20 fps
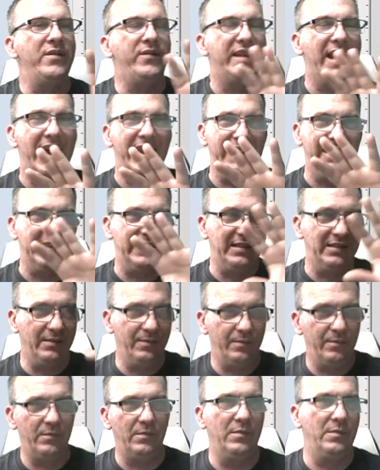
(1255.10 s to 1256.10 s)
got it
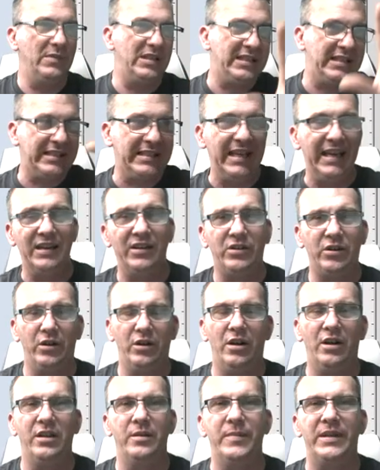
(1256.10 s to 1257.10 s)
centered
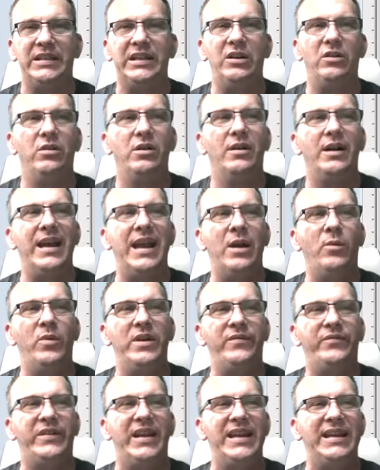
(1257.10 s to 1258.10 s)
on the material, and
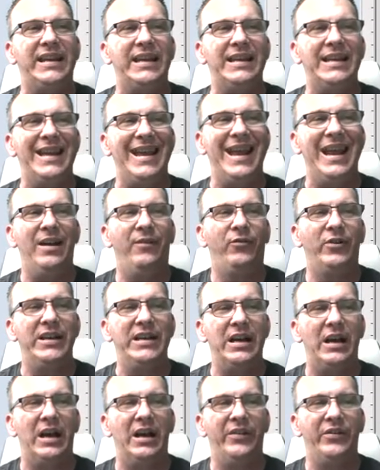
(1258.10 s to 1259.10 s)
we've taken
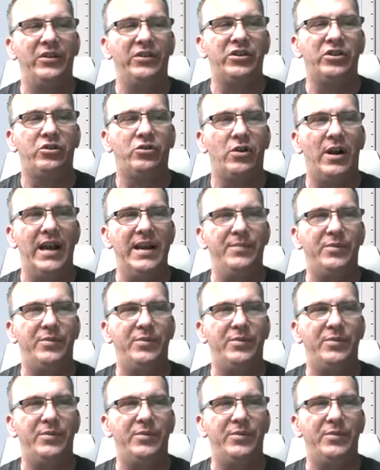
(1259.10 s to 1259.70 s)
every other stripe,